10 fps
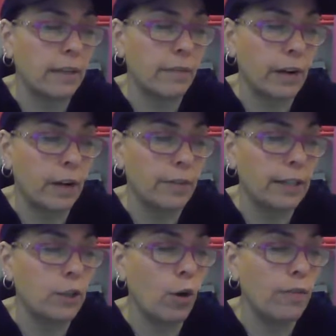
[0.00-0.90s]
for health. I
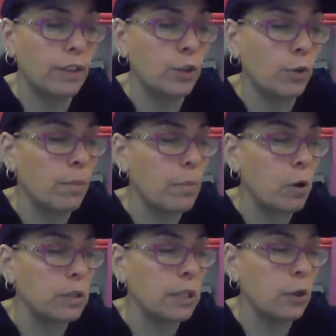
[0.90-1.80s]
dove into a
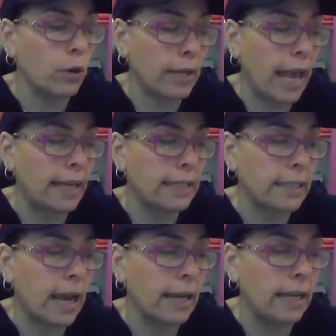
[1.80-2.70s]
mostly organic
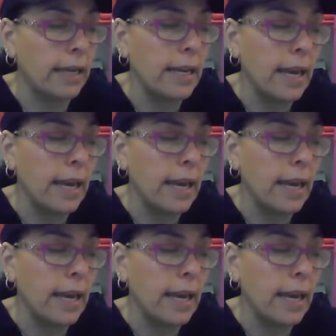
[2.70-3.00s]
diet